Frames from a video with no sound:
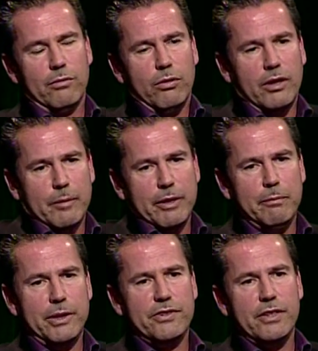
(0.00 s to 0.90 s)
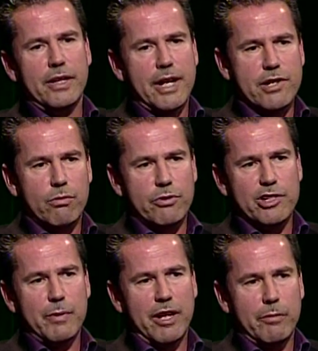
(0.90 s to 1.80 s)
well, I mean, BC Hydro, we're
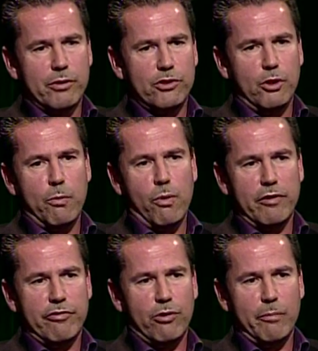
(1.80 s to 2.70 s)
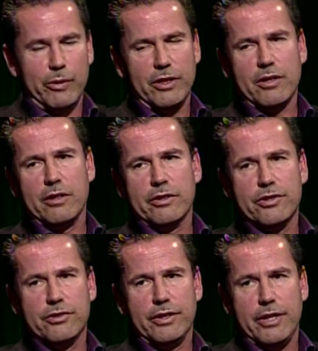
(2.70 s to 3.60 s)
spending about $2.4 billion
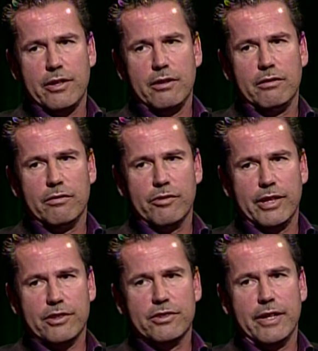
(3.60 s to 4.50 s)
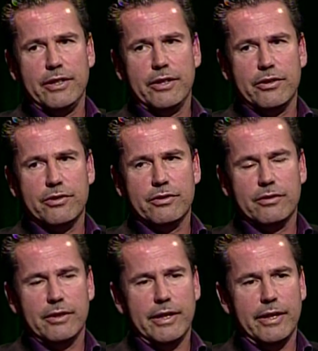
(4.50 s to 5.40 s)
a year for the next 10 years.
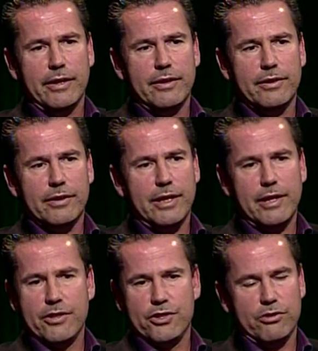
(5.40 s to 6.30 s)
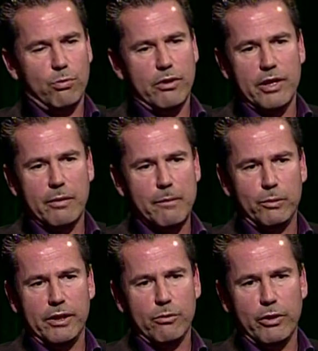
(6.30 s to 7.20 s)
And it's just, we're in a
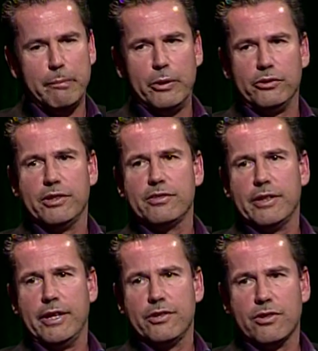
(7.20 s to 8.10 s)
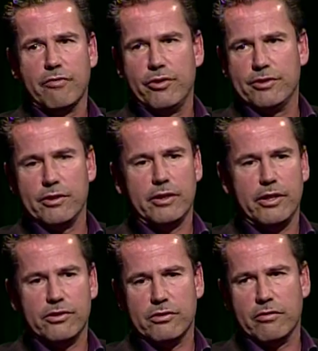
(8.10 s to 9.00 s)
complete rebuilding stage. Our
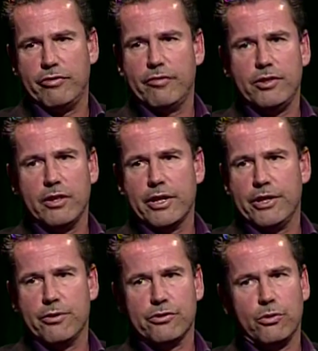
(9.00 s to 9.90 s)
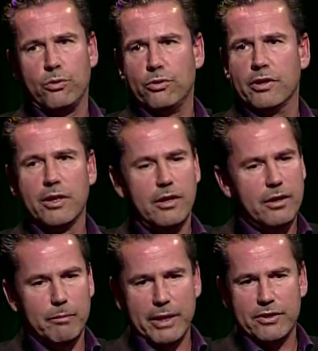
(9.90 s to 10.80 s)
facilities are 50 odd years old,
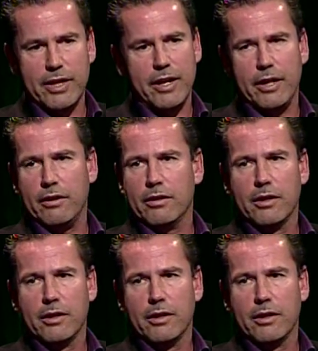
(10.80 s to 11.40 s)
maintaining